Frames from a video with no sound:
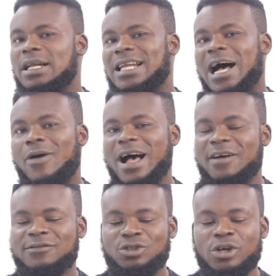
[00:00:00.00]
Now, I
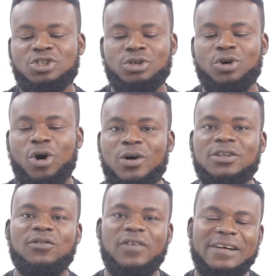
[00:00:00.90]
have touched on all
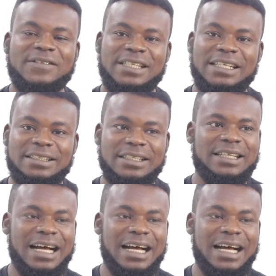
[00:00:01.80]
the 5 senses,